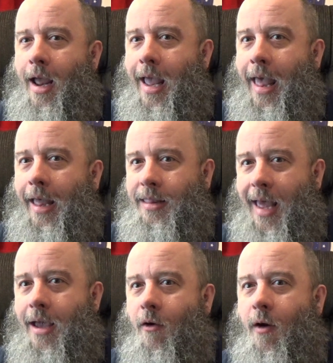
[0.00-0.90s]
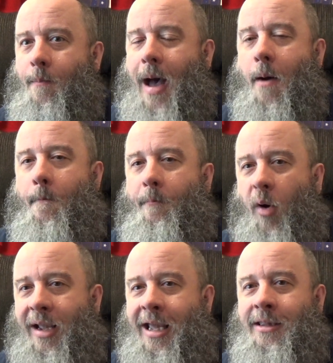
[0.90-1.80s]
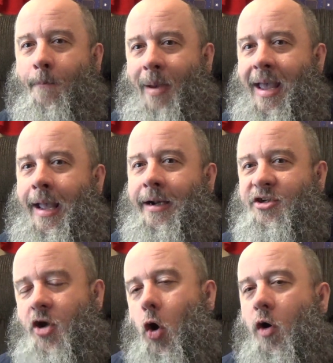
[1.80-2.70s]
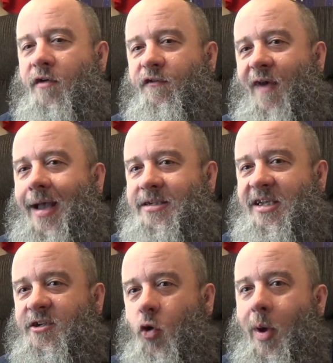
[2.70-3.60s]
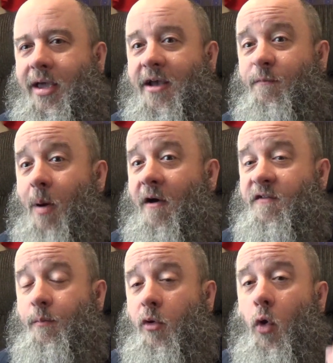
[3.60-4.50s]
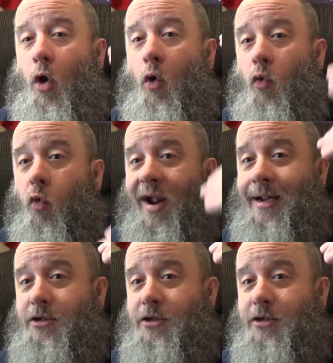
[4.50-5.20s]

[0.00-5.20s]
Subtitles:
and they are about bringing the pain as hard, as fast, and as quick as possible right